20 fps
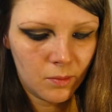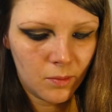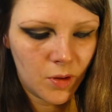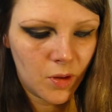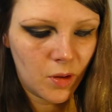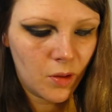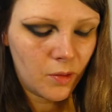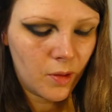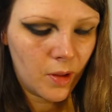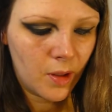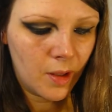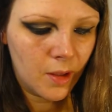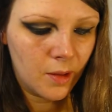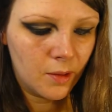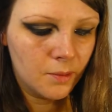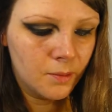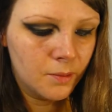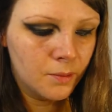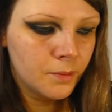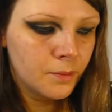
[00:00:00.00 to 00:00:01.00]
239.
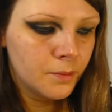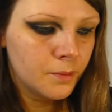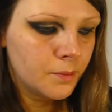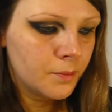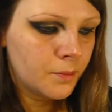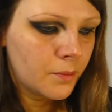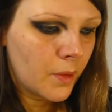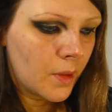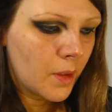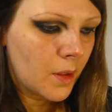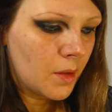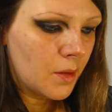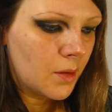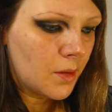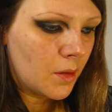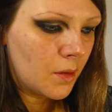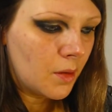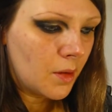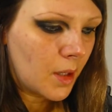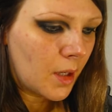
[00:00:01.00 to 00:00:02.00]

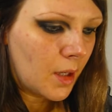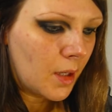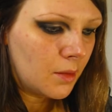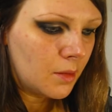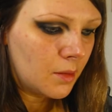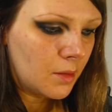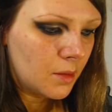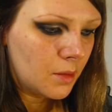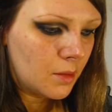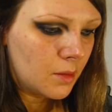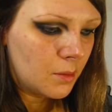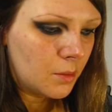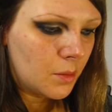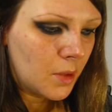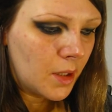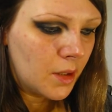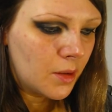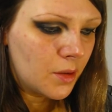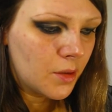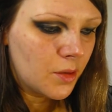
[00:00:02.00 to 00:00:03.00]
So again, I
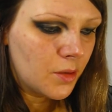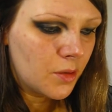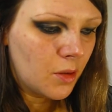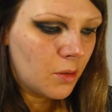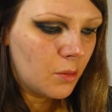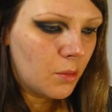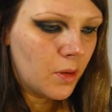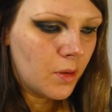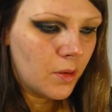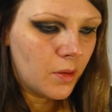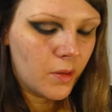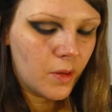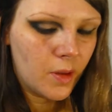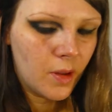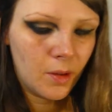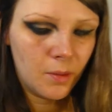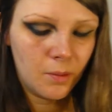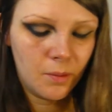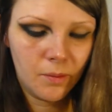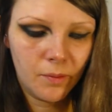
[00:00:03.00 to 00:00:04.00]
might just do it with
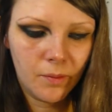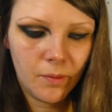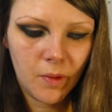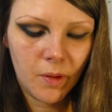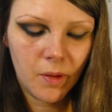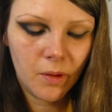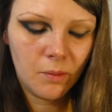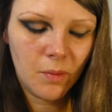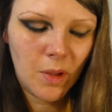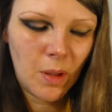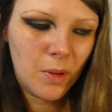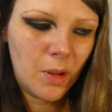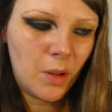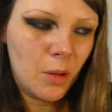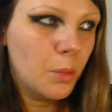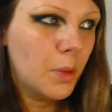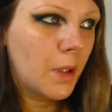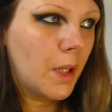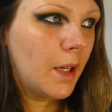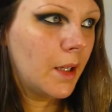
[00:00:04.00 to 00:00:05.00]
maybe
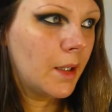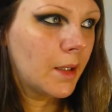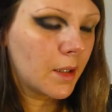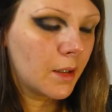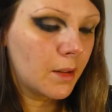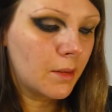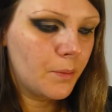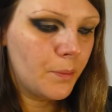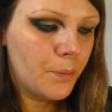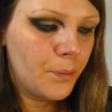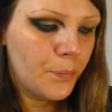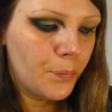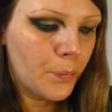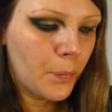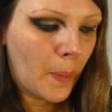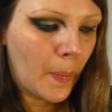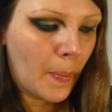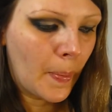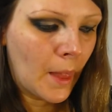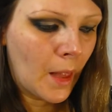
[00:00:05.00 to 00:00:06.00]
not black,
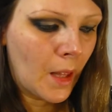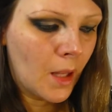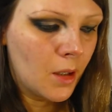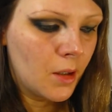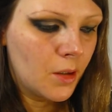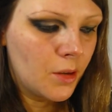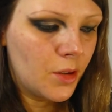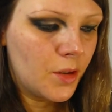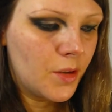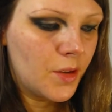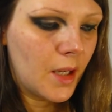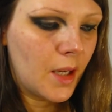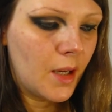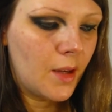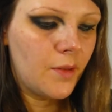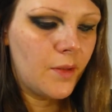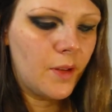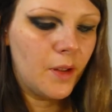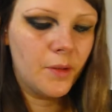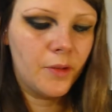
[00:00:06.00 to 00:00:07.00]
just to get a
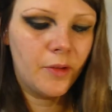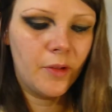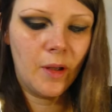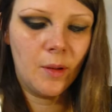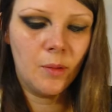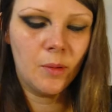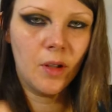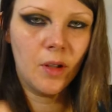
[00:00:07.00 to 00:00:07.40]
feel for it. I'm